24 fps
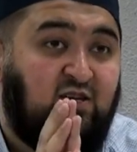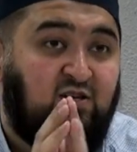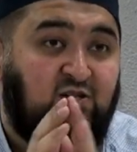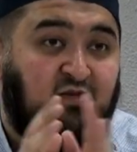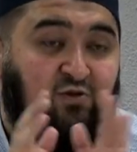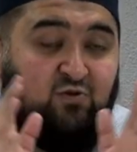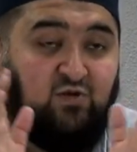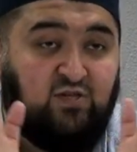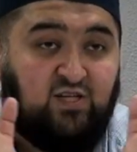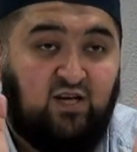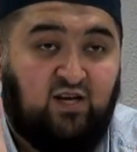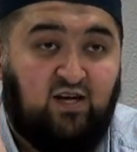
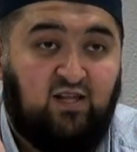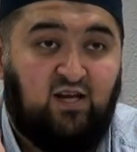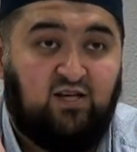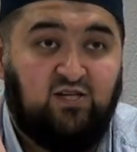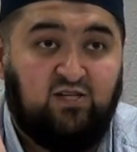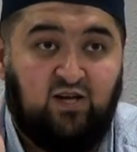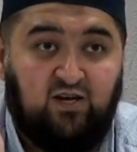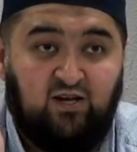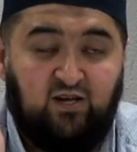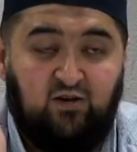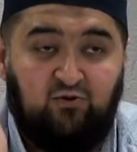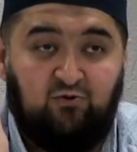So Shaykh
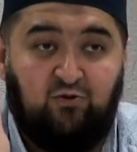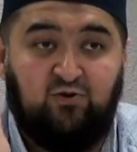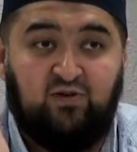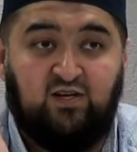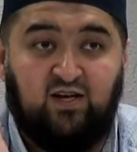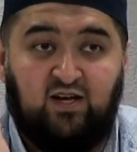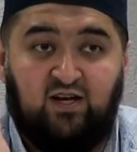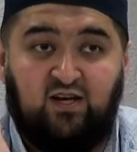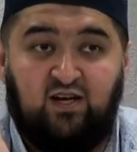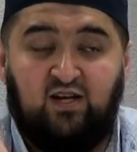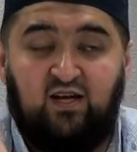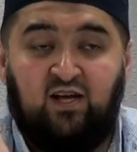Al-Ashqar, he wrote,
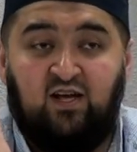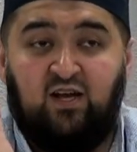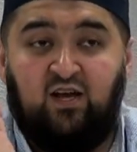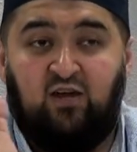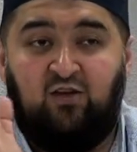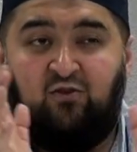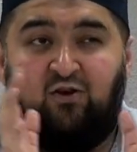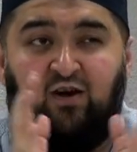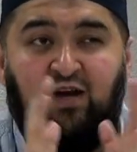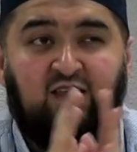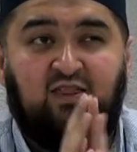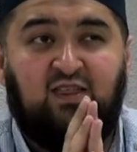
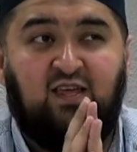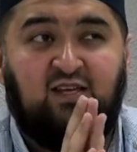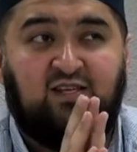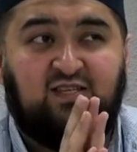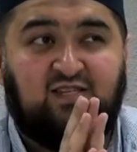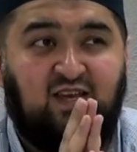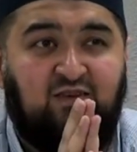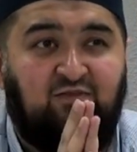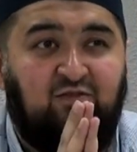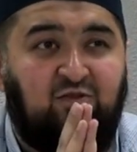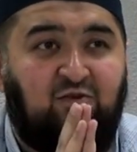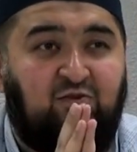I think
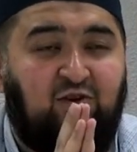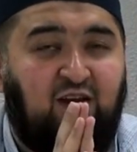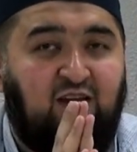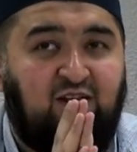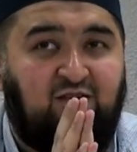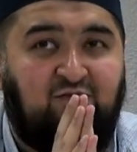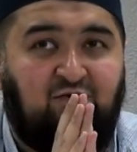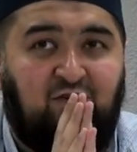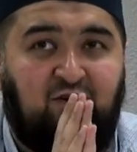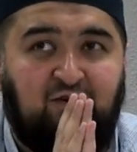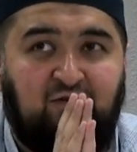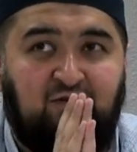7 or 8
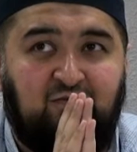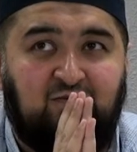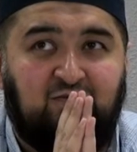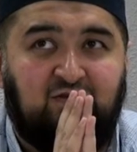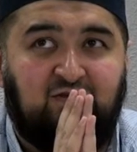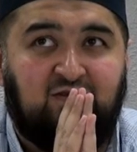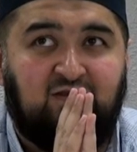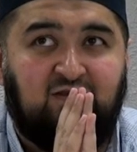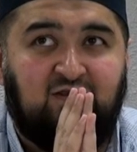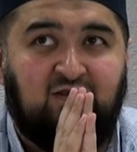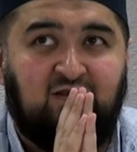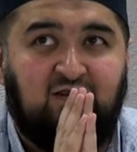
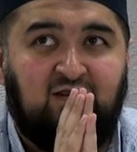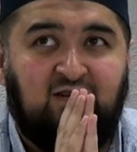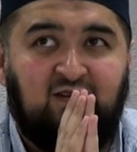volumes.